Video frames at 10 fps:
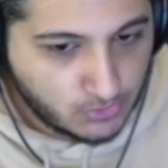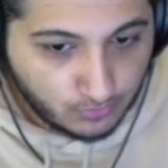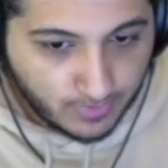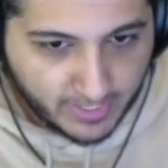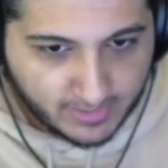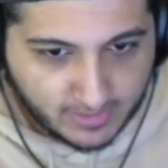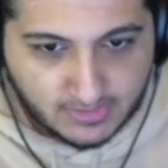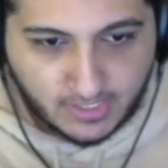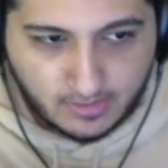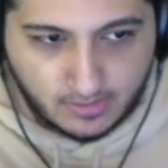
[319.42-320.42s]
too bad because
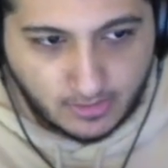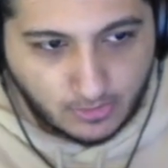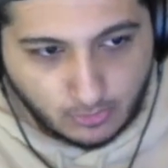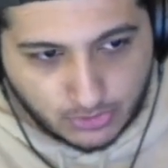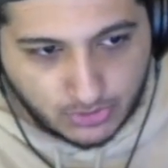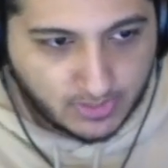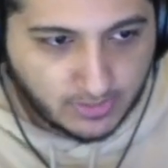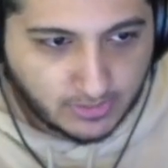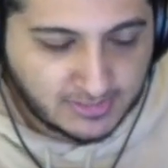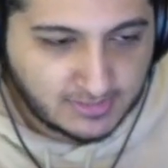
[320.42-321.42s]
I can usually
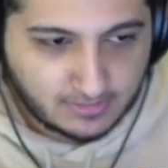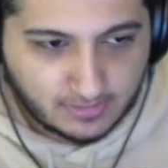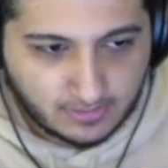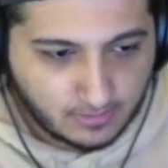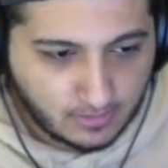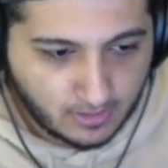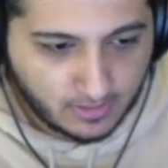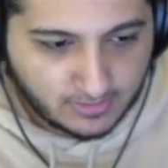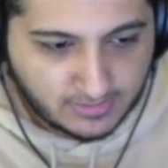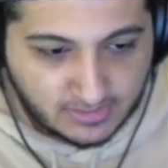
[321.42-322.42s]
just uh,
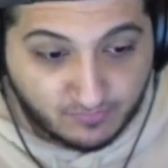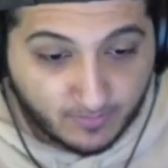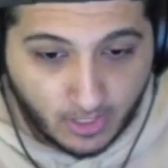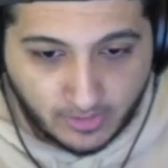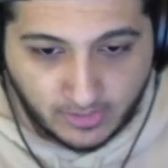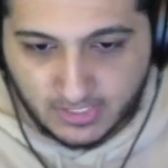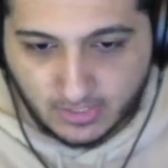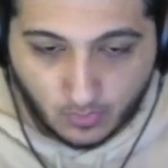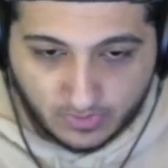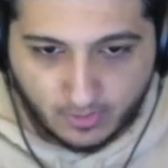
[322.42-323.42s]
see from my audience like
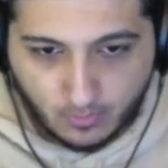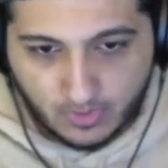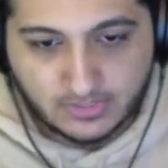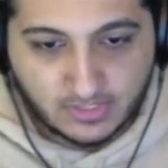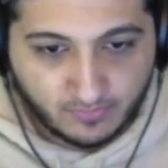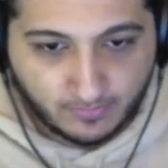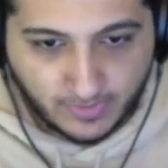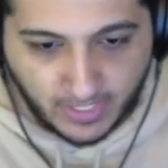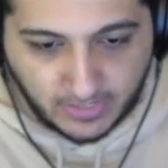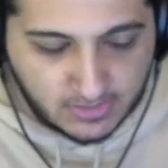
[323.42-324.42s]
what they want to see from me
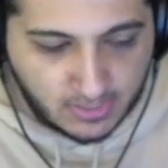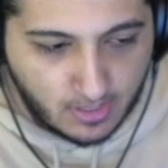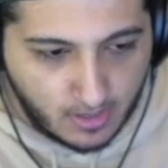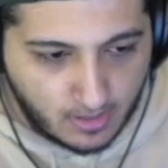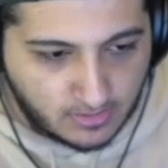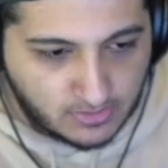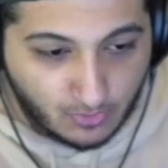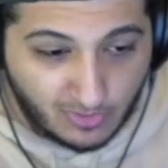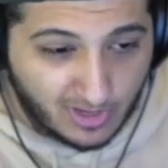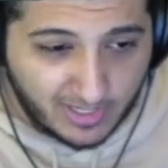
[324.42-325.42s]
next. So,
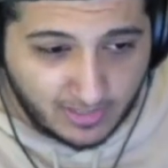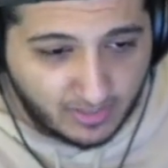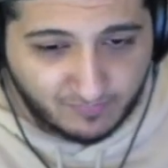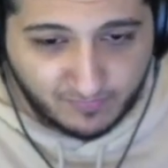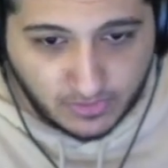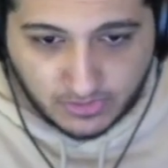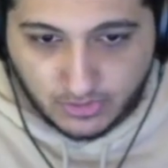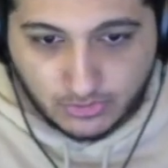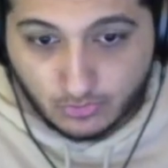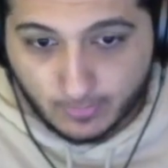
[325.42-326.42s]
or I can like filter
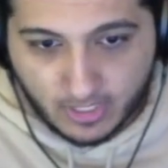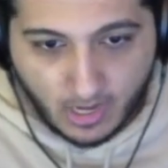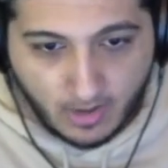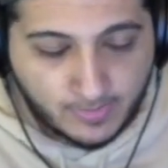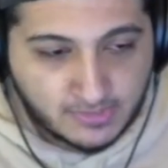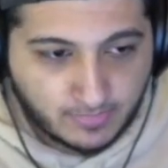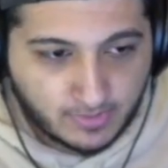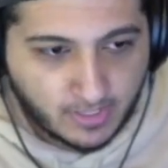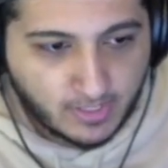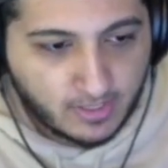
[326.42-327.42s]
search through my comments and be
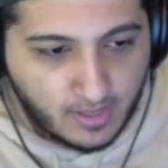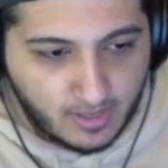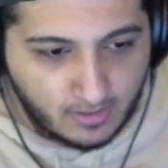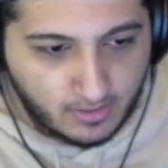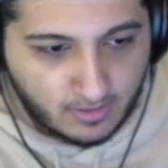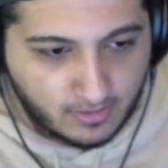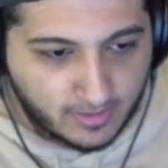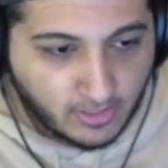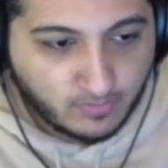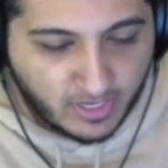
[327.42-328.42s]
like, uh,
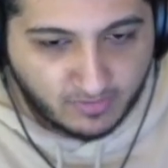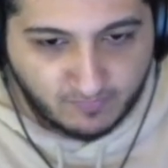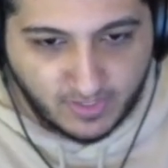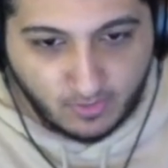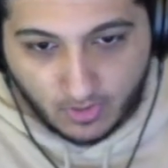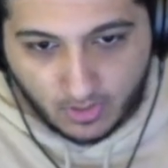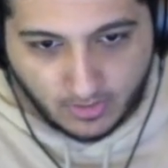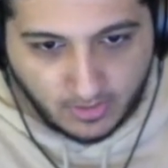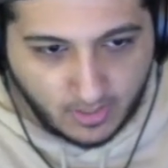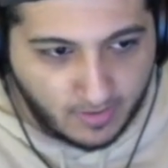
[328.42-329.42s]
can you make a video
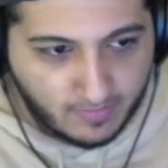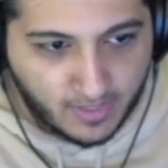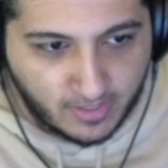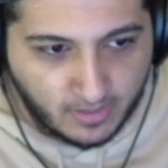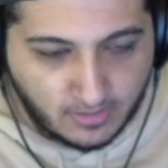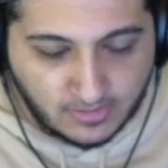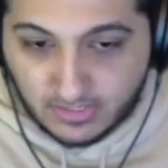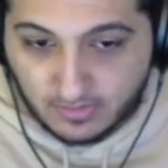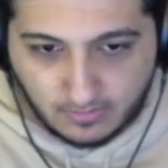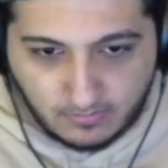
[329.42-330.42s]
on, and then I'll
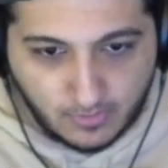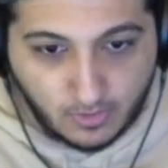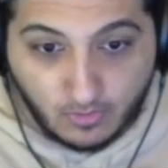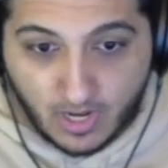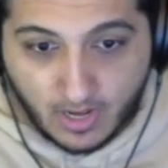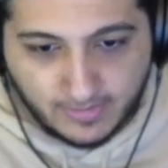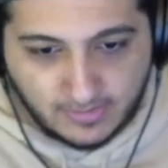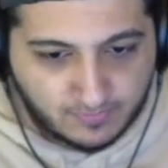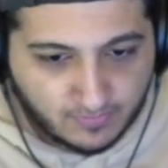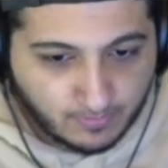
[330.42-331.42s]
see, you know,
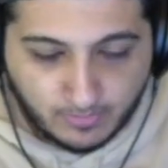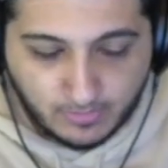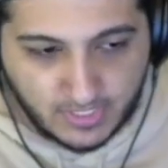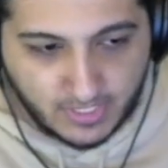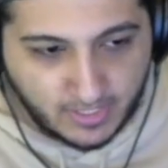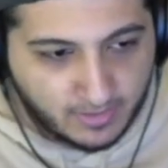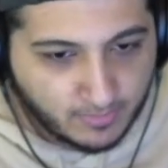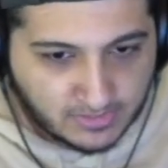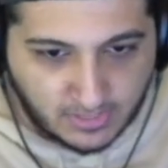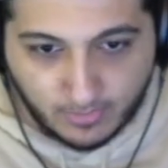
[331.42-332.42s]
comments from people saying, hey
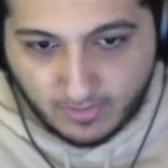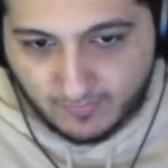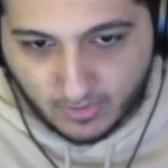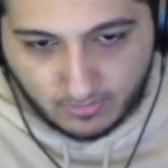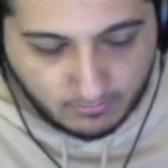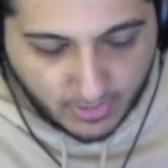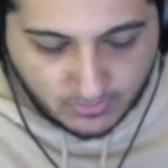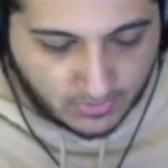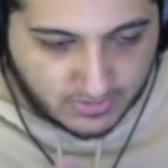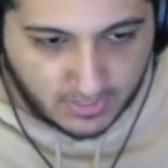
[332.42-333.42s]
Muaaz, can you make a video on X
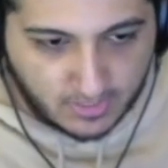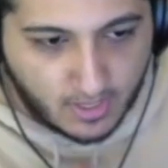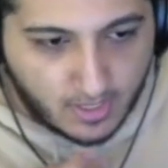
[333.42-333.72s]
Y Z?